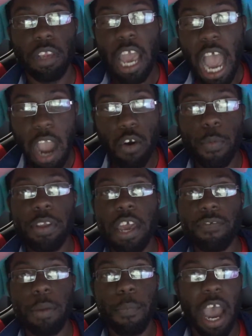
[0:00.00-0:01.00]
I will be
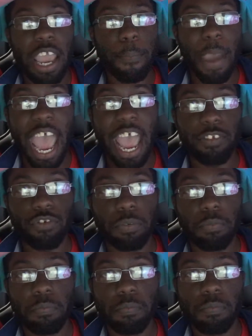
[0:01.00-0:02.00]
definitely buying a badge.
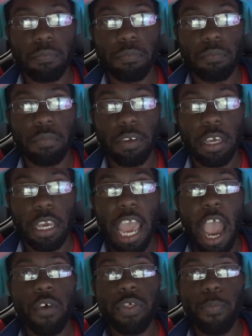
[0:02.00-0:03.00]
And
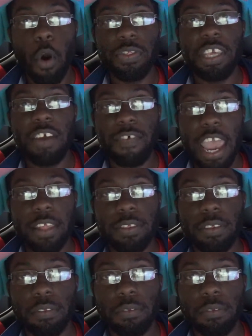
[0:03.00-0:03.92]
I'll support the event.